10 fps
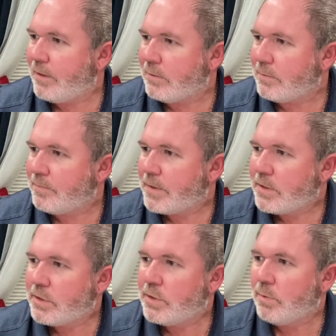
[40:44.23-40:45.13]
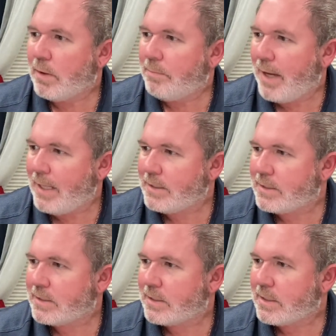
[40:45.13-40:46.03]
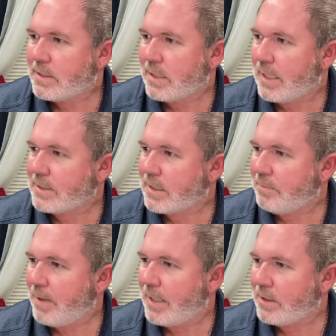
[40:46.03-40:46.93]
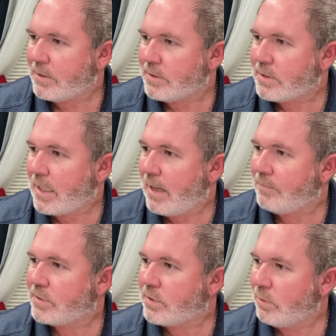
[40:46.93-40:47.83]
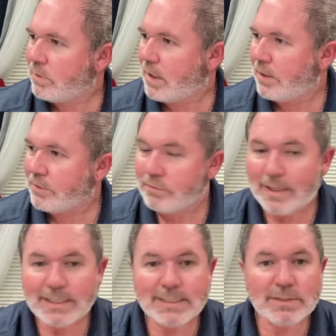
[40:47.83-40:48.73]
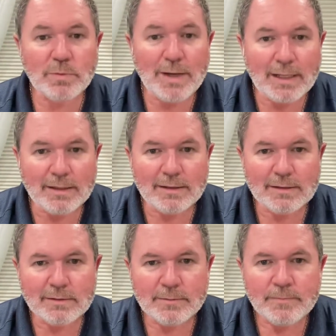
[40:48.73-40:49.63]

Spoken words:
Phil, do our pets slash companions have soul contracts as well?